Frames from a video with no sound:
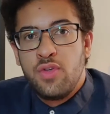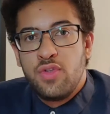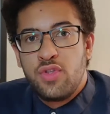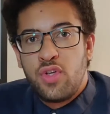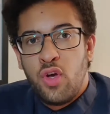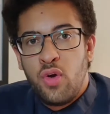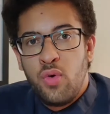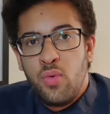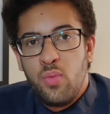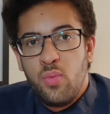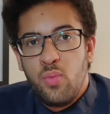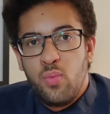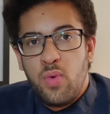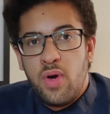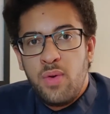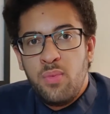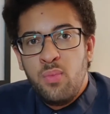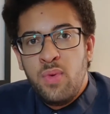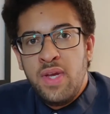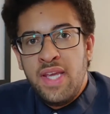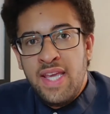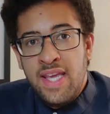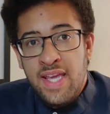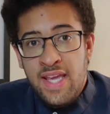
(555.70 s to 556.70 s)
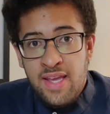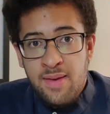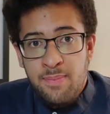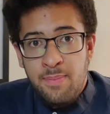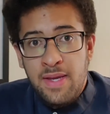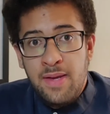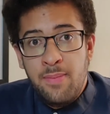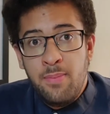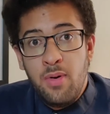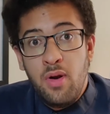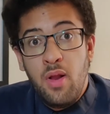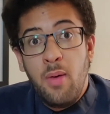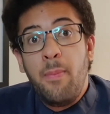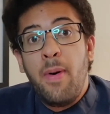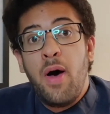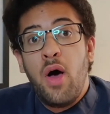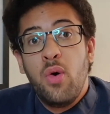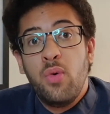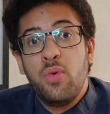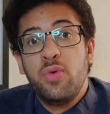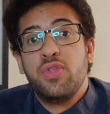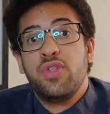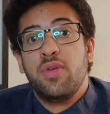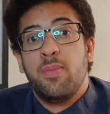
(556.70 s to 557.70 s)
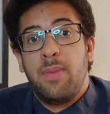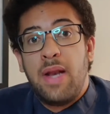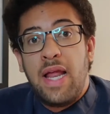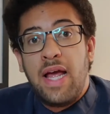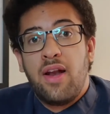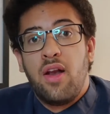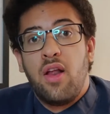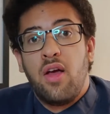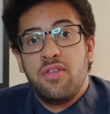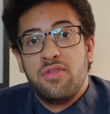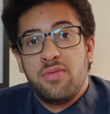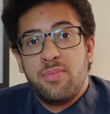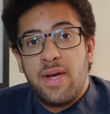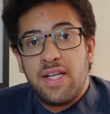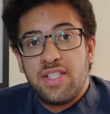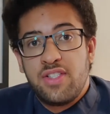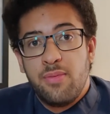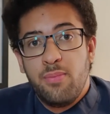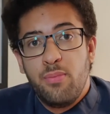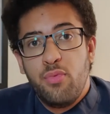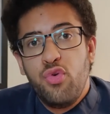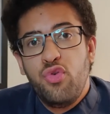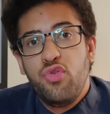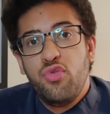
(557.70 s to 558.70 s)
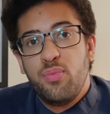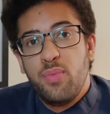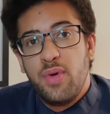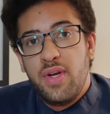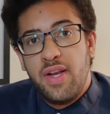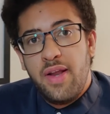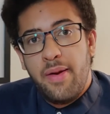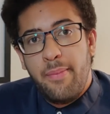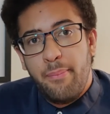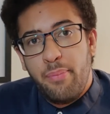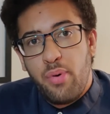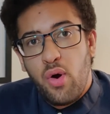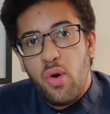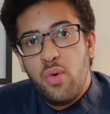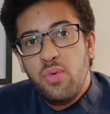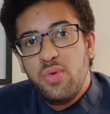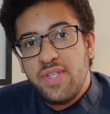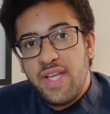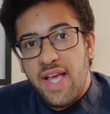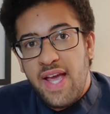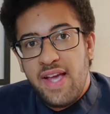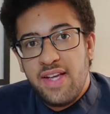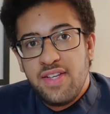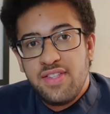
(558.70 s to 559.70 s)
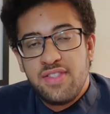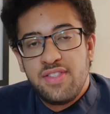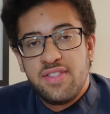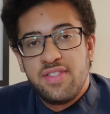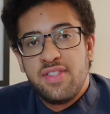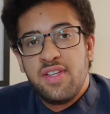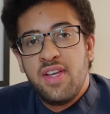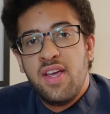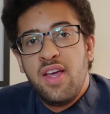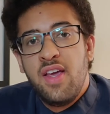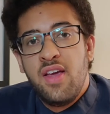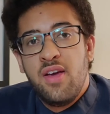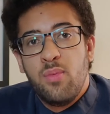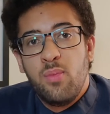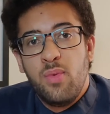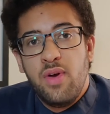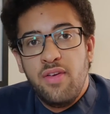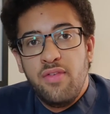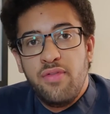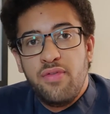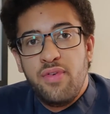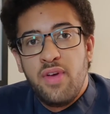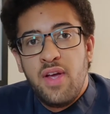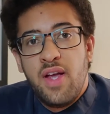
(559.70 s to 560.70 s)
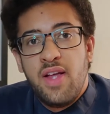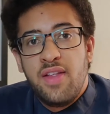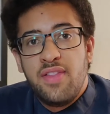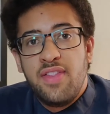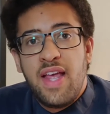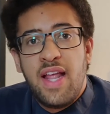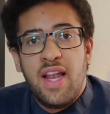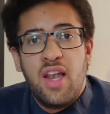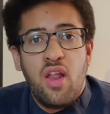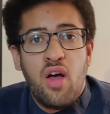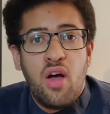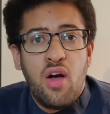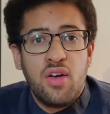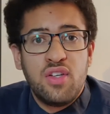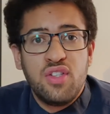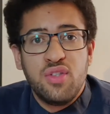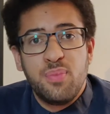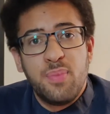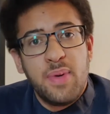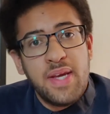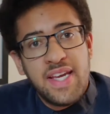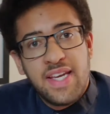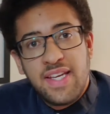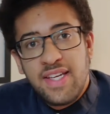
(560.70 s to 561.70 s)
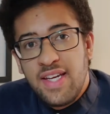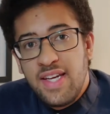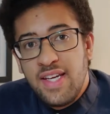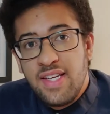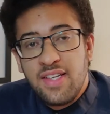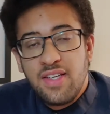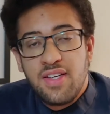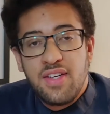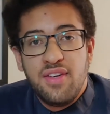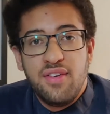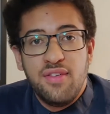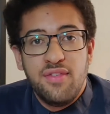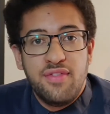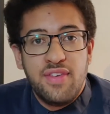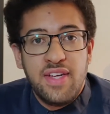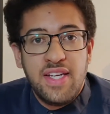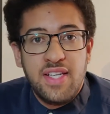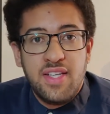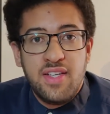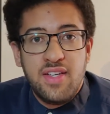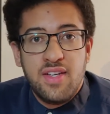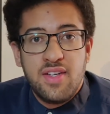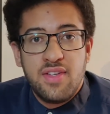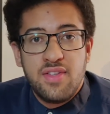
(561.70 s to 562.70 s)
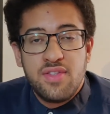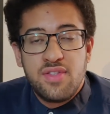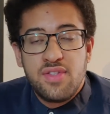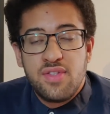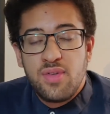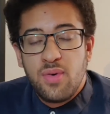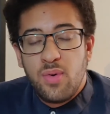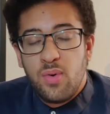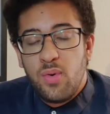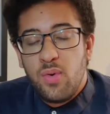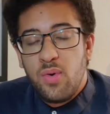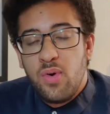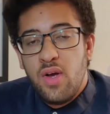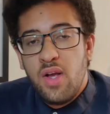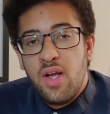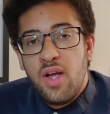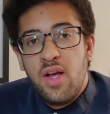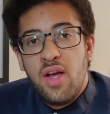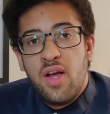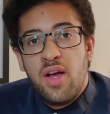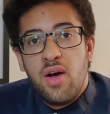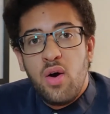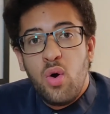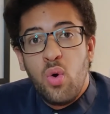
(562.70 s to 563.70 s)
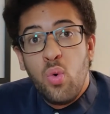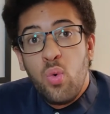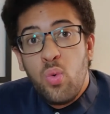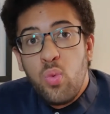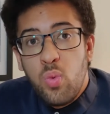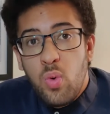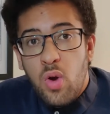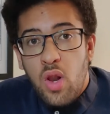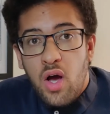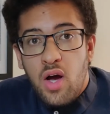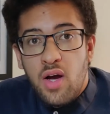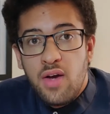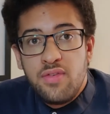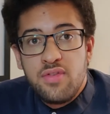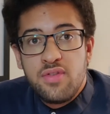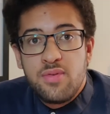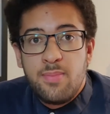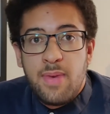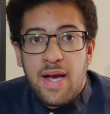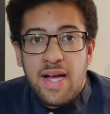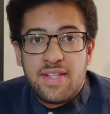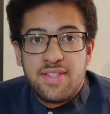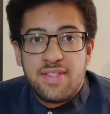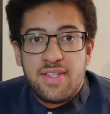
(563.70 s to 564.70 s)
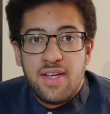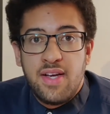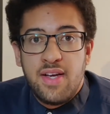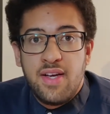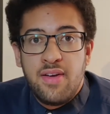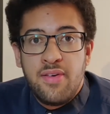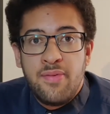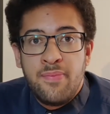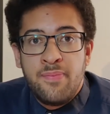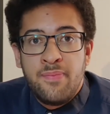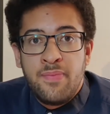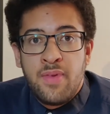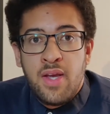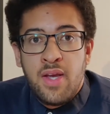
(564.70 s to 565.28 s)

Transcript: So when we hear people oppose the Black Lives Matter movement and protests with their lives being inconvenienced or all lives matter,